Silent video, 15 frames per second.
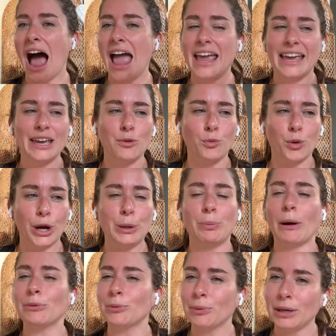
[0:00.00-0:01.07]
It would
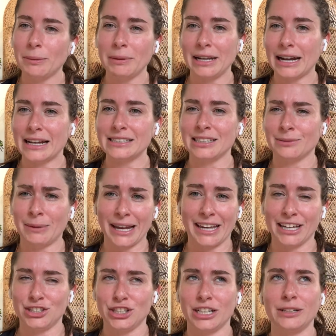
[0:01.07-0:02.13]
probably be nice in my
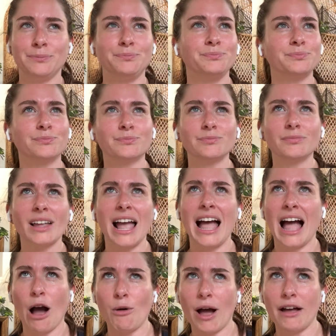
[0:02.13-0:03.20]
kitchen.
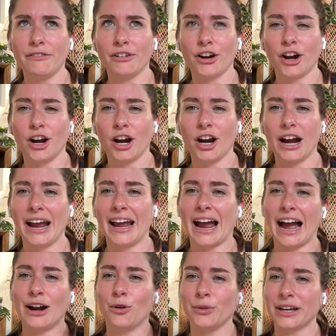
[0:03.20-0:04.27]
However,
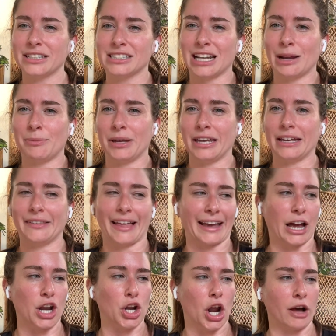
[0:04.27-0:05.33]
I don't think it's going to be like
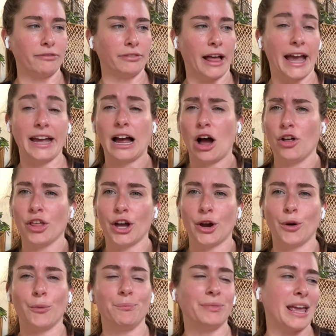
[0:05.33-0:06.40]
enough light,
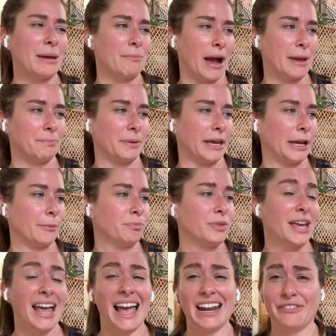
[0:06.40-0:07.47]
although it might be.
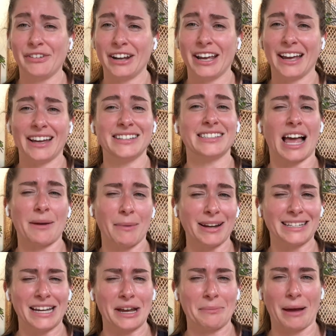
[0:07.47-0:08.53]
And if it is, I might
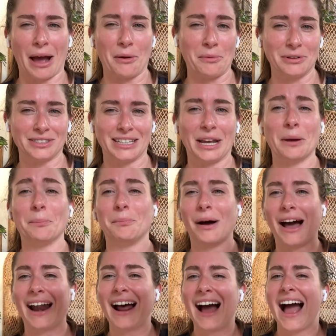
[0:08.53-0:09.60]
take it back. We'll see.
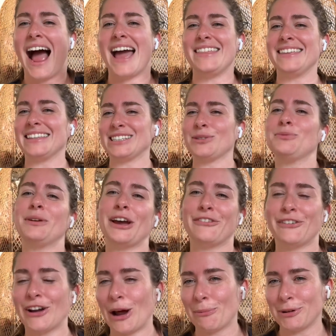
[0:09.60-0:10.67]
But I think this would be a
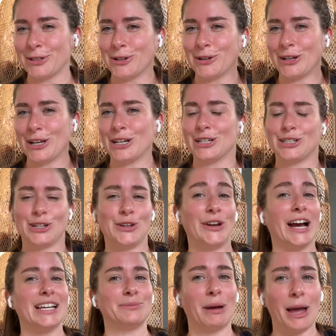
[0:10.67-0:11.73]
fun opportunity to show you
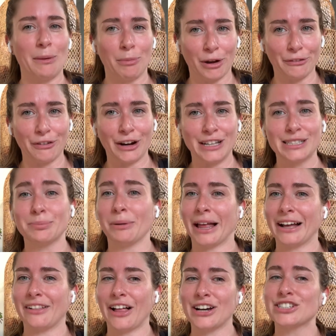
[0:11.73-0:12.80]
guys my boyfriend's
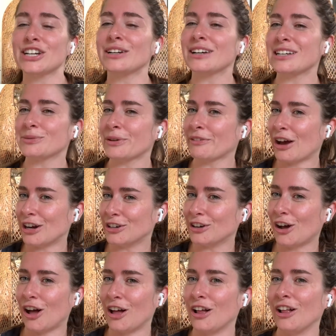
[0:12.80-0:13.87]
plant collection, because we've gotten
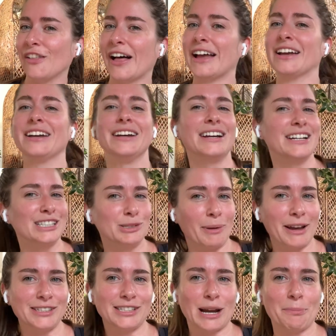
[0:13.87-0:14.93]
all like
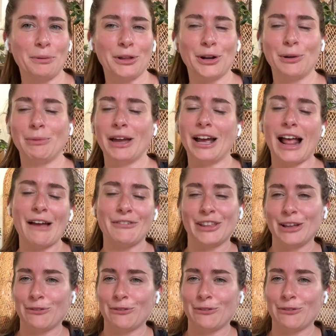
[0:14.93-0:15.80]
spiced up a little bit, everything